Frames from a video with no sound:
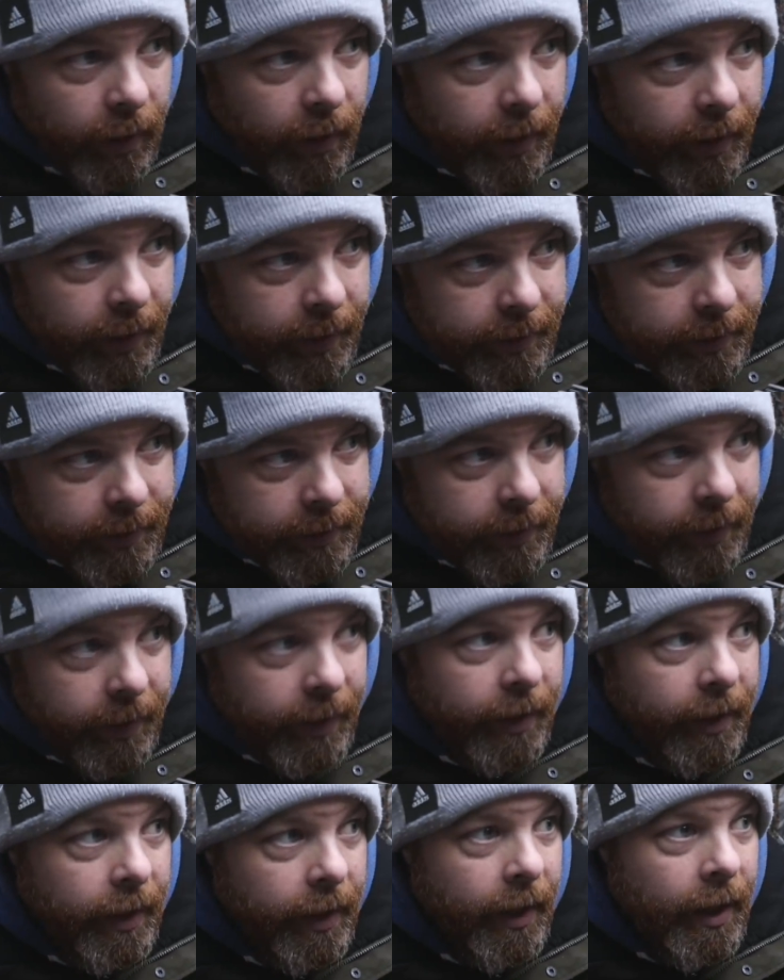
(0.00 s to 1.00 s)
And
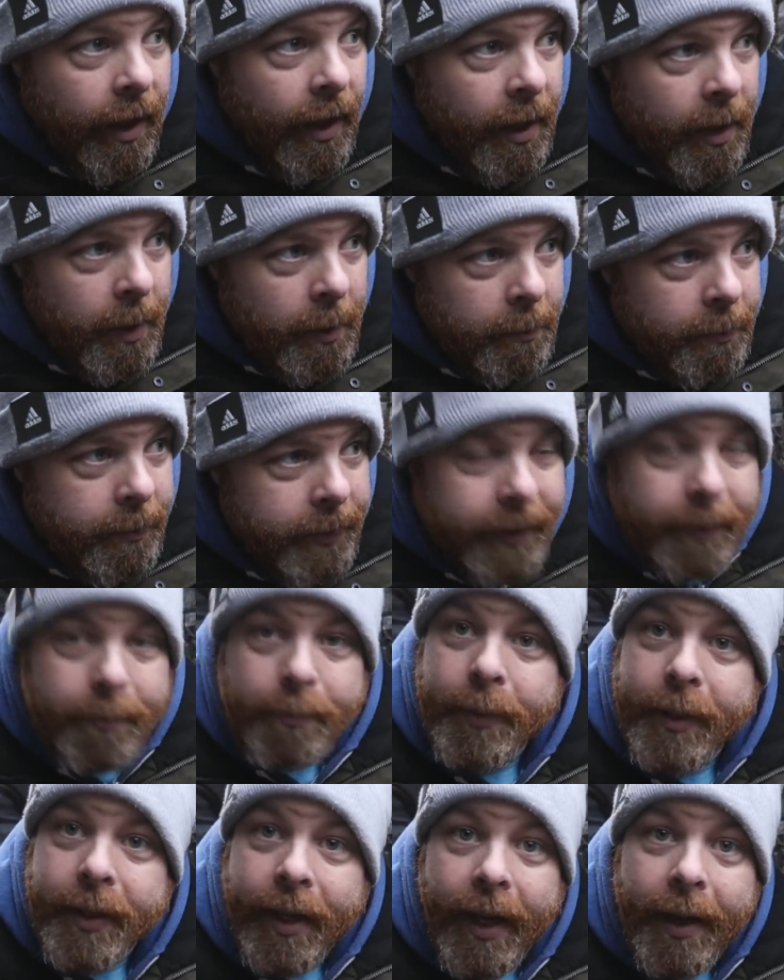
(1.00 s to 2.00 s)

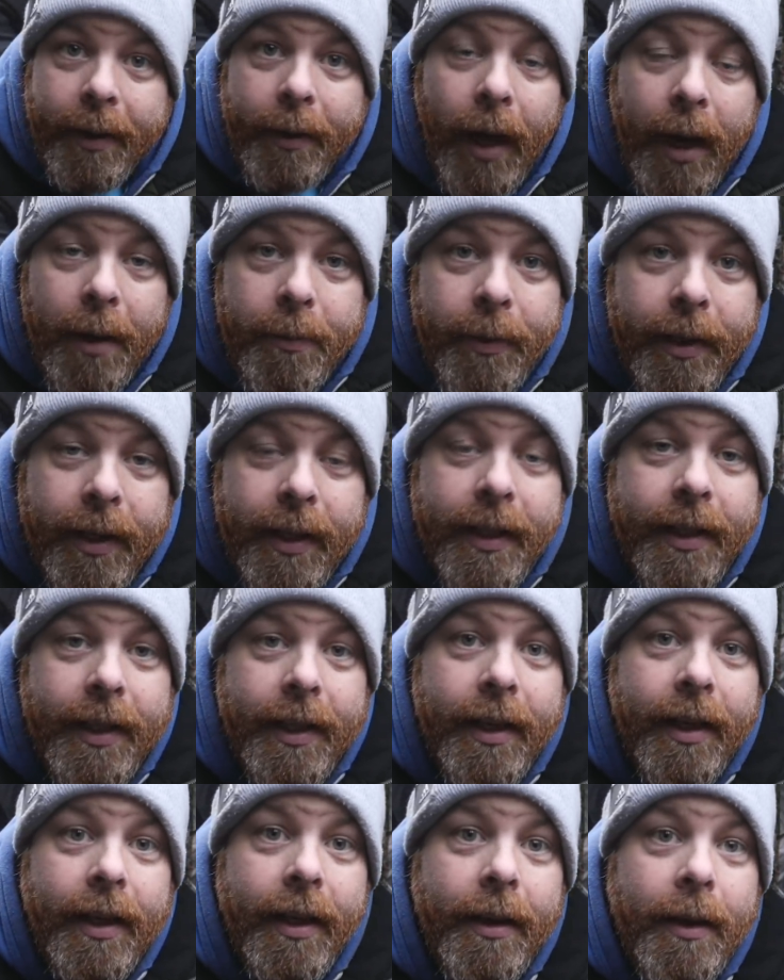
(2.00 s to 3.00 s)
but I
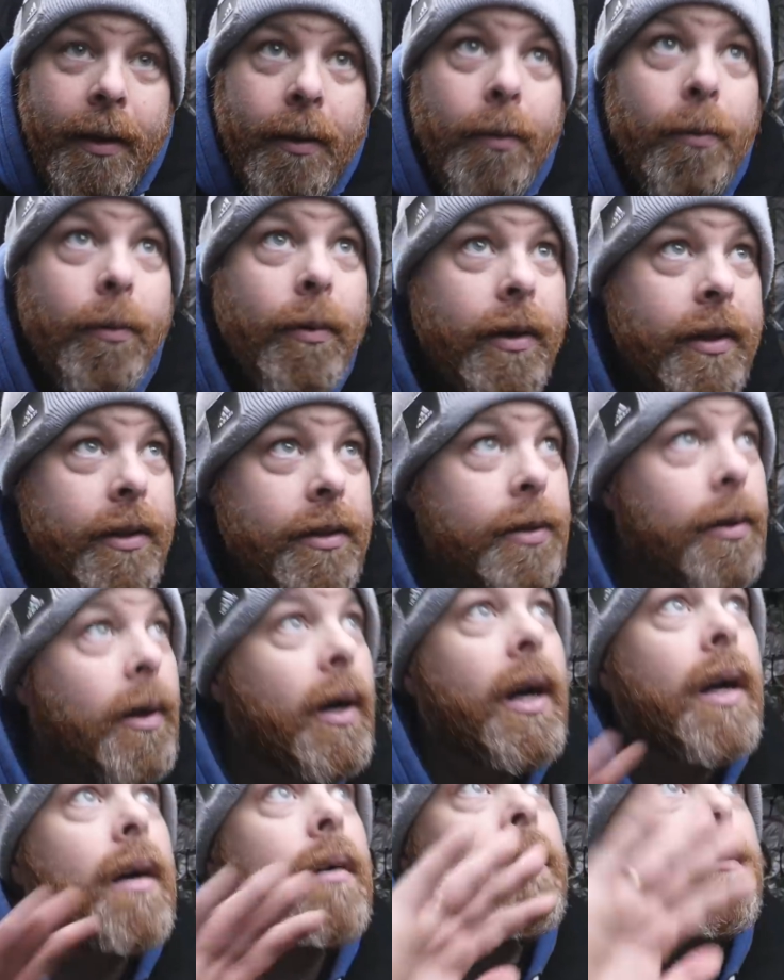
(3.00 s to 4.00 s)
really wanted to
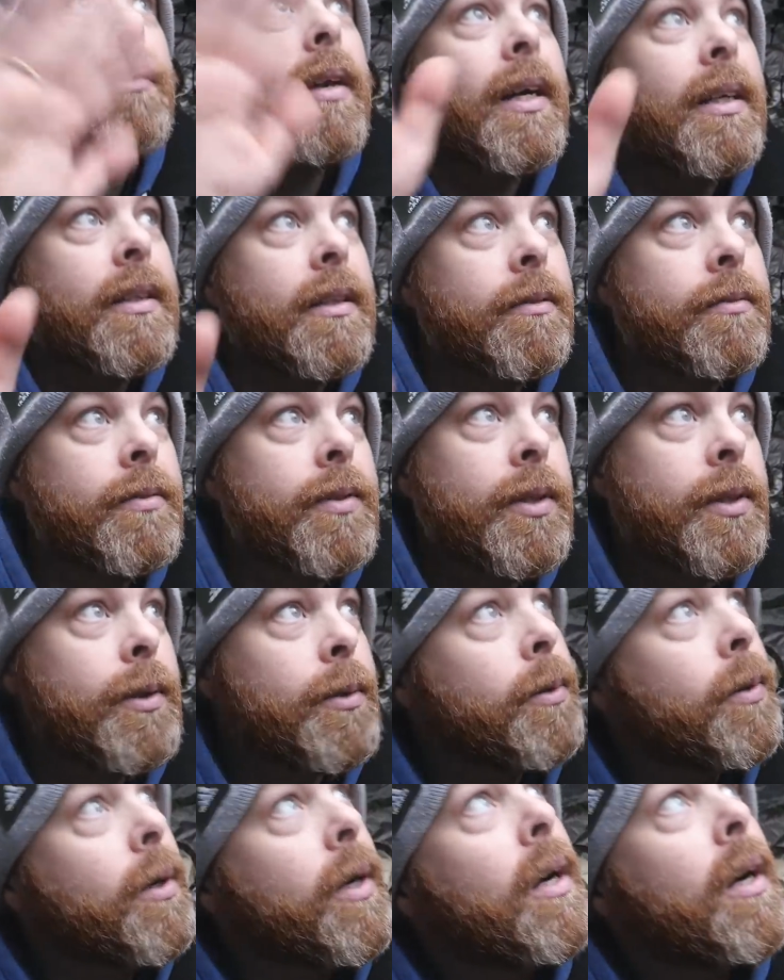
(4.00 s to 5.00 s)
have like the
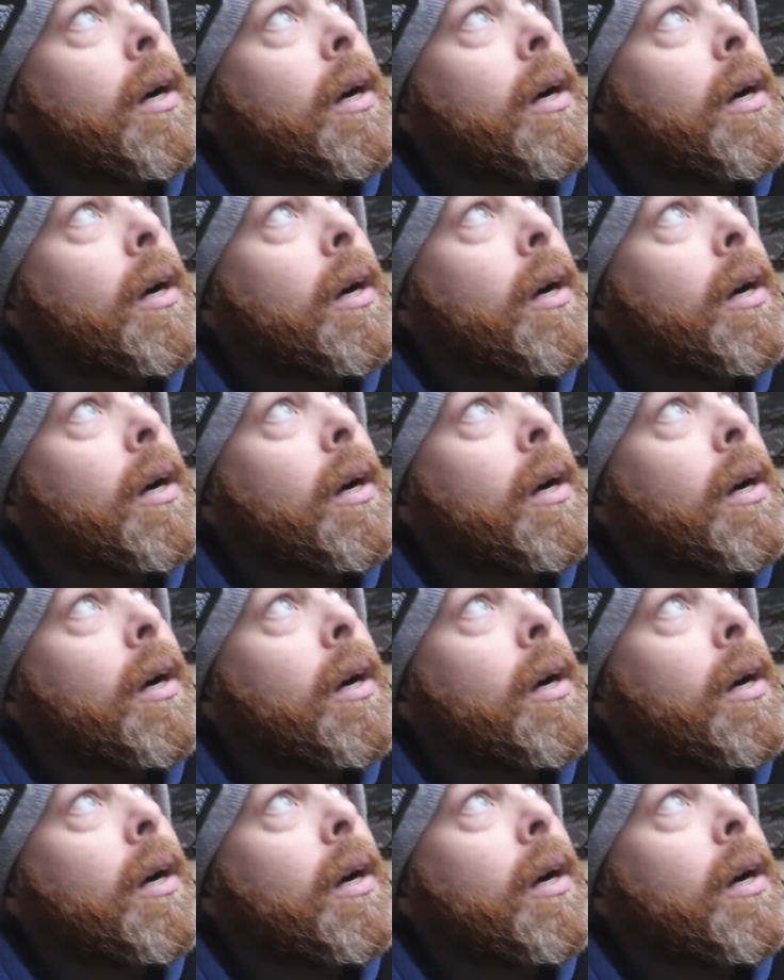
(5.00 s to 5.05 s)
view